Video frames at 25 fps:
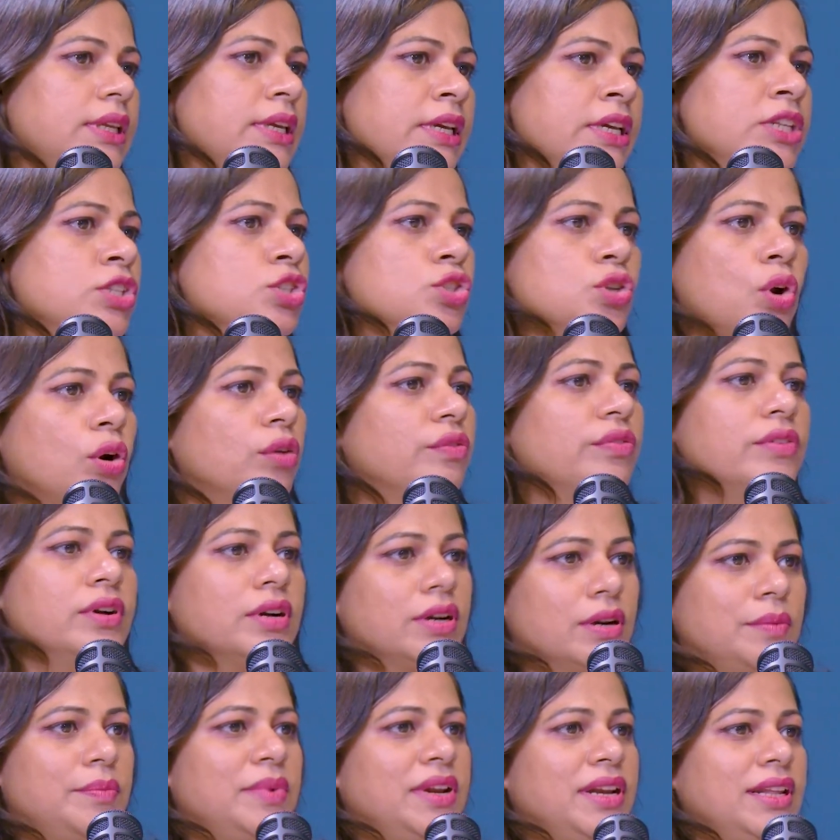It's not
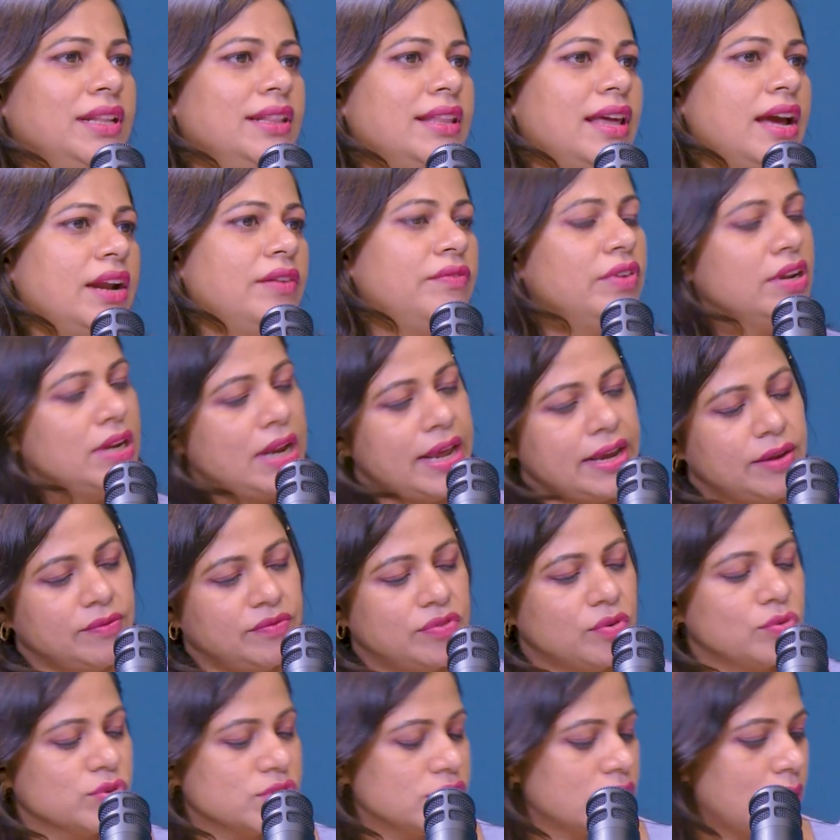workable in that way. Like
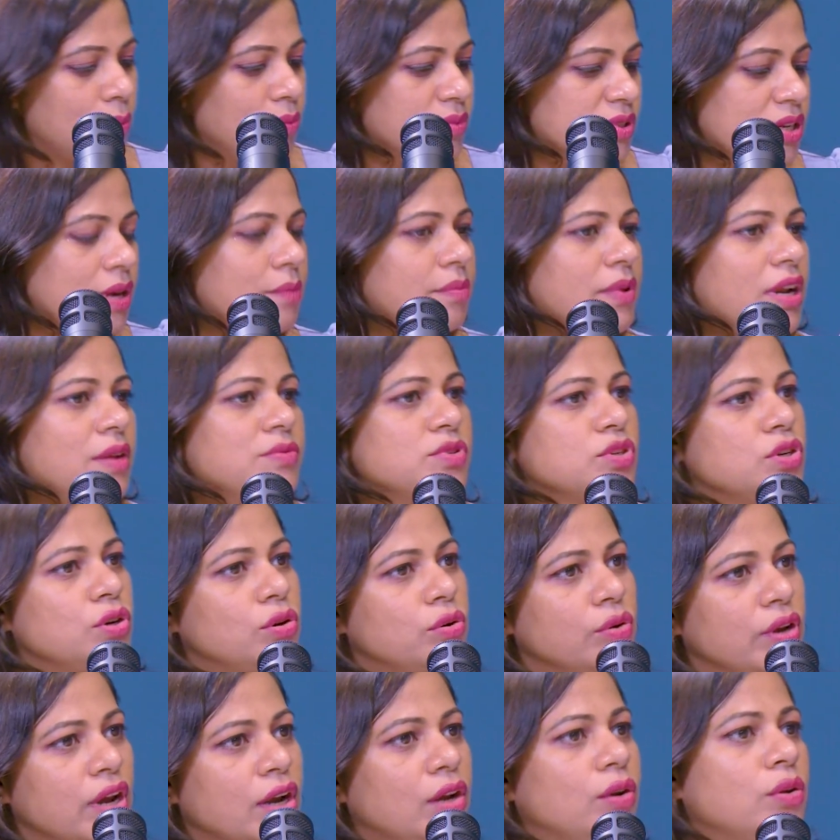for sometimes you need
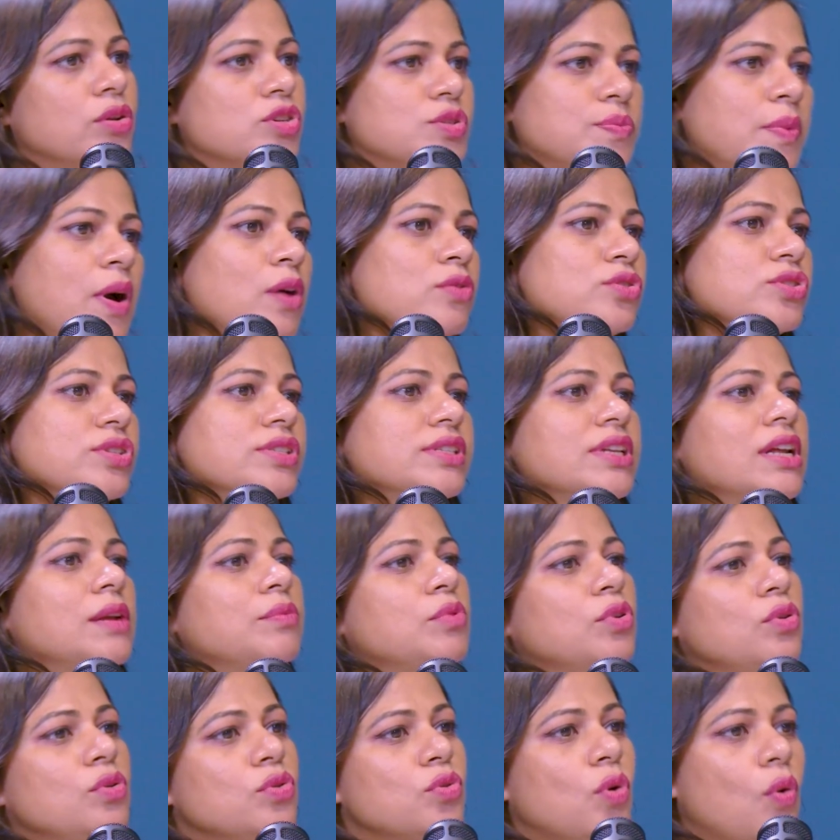to get your spouse's help
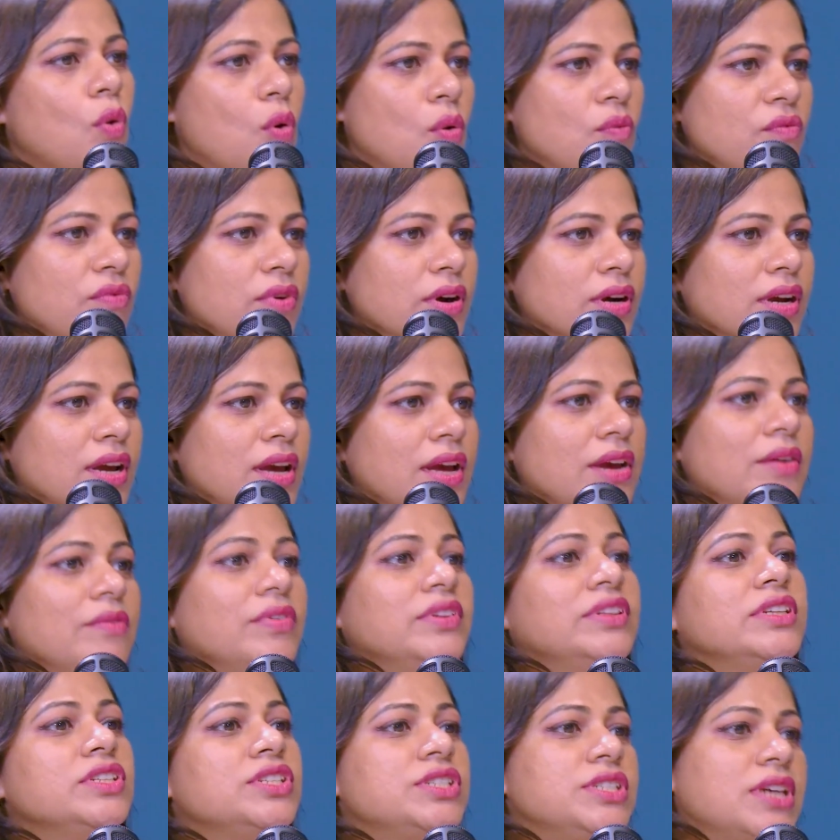to do homework.
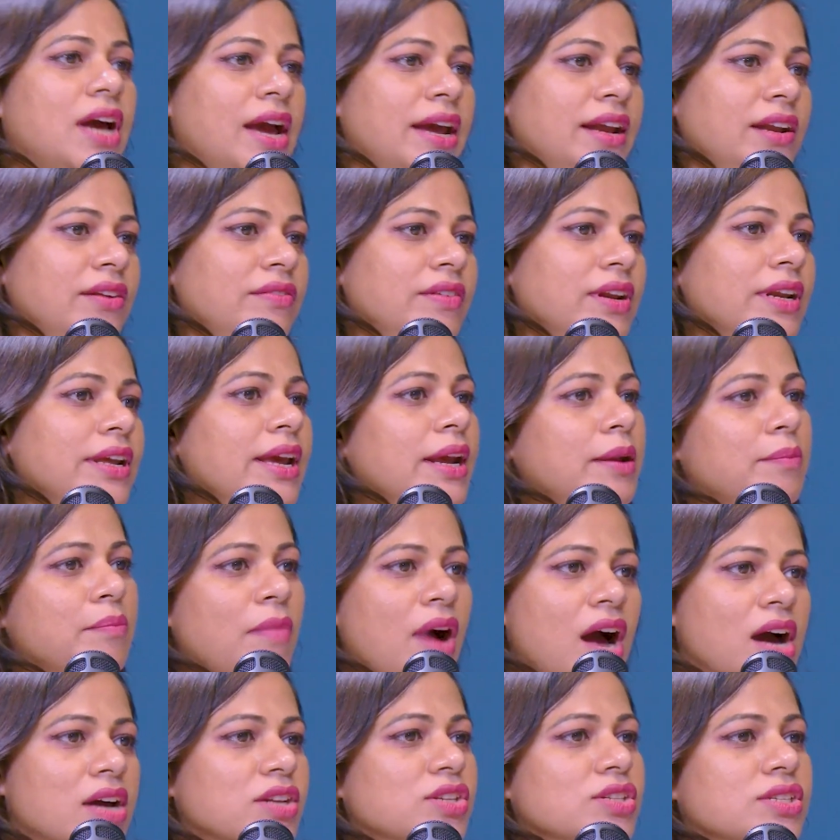Whether the child will get
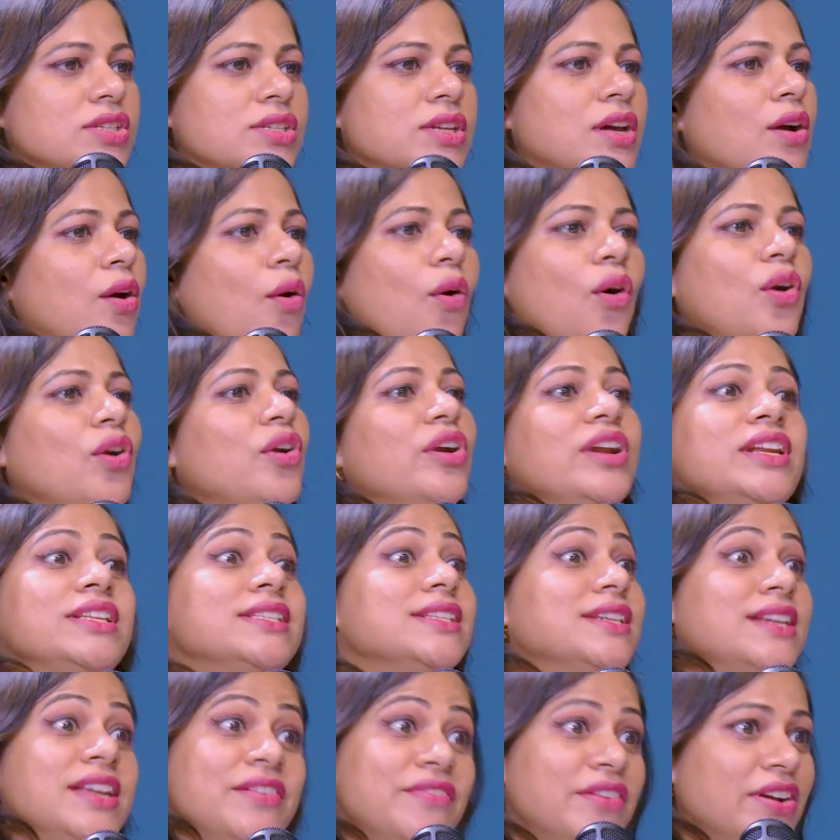marks or not
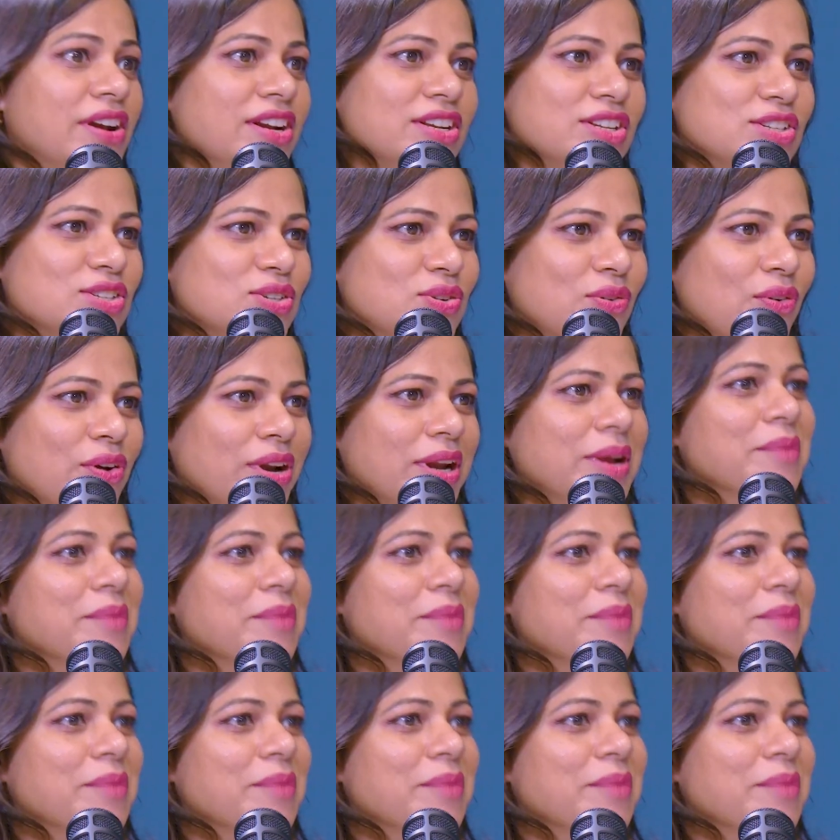is a different story.